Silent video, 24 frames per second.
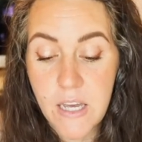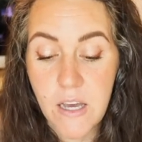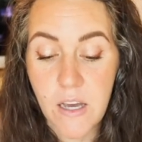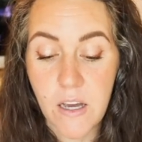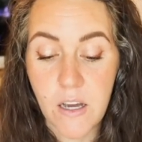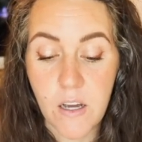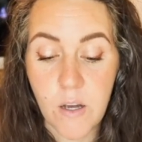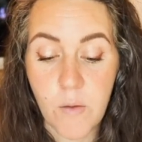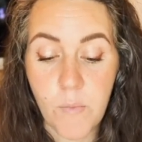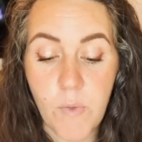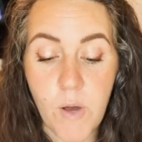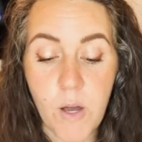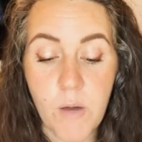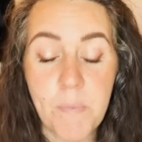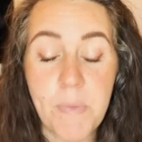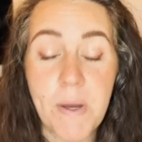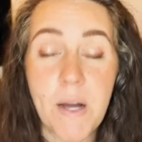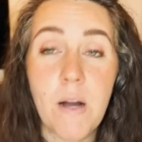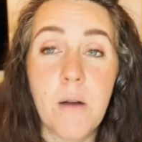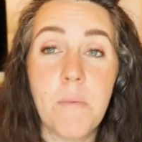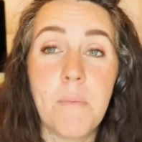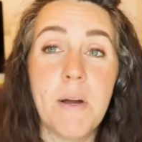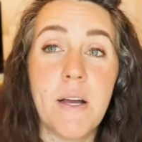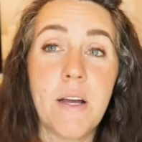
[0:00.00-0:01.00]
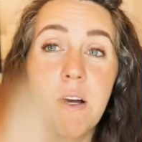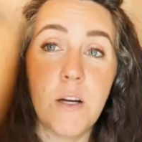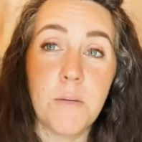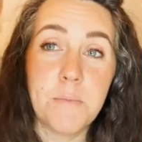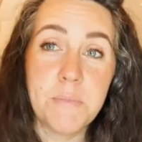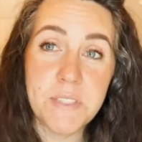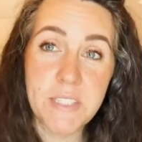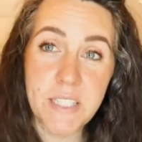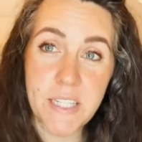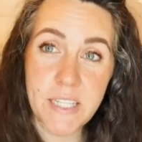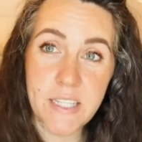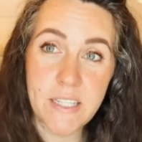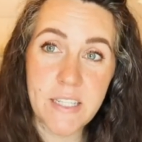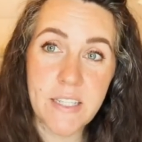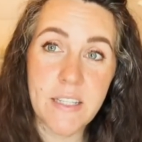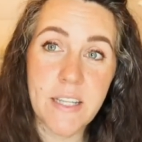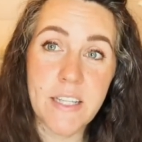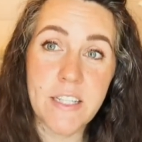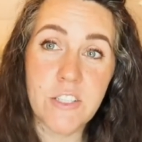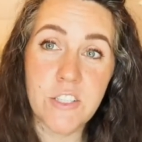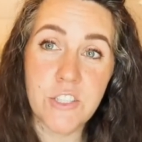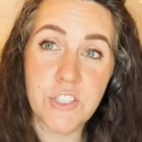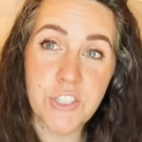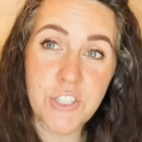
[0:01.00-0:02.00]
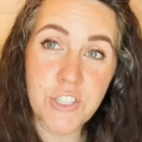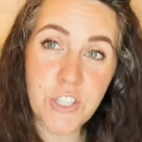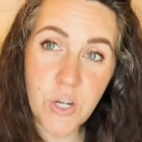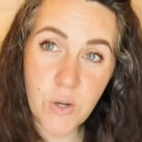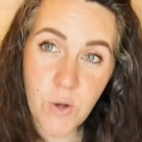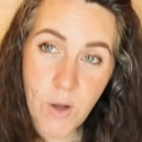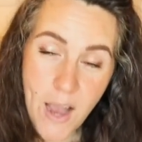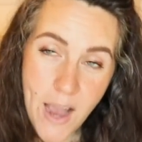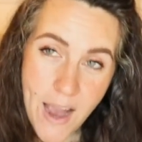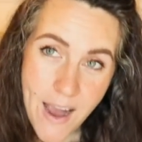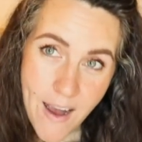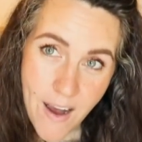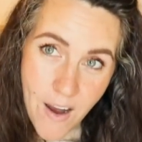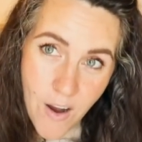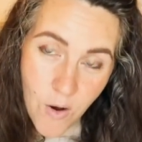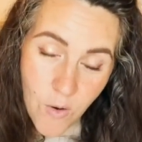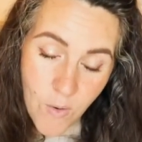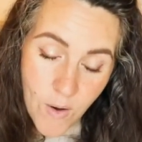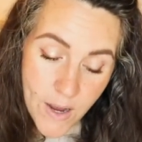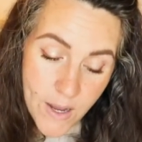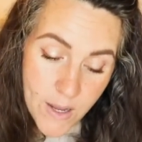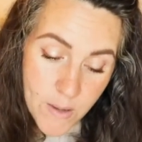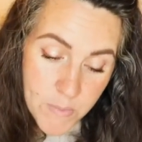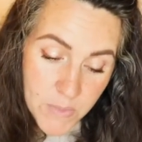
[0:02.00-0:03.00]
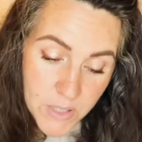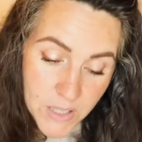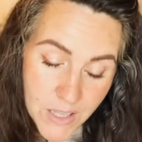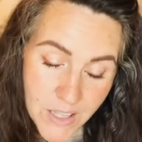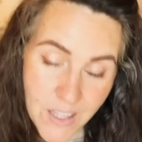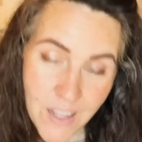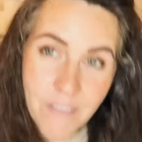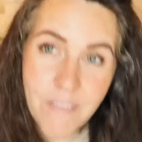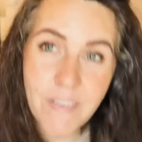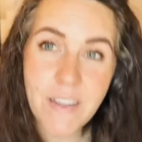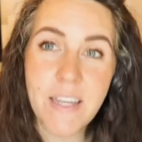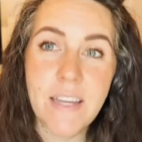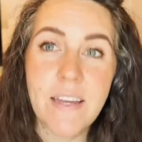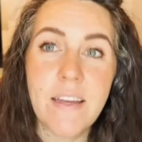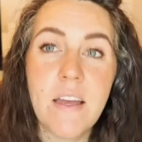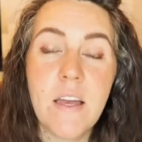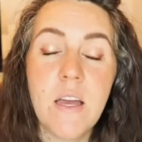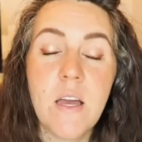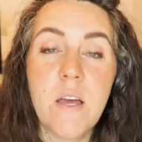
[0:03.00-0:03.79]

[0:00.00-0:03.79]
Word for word: um, about my updated, like to show how I am loving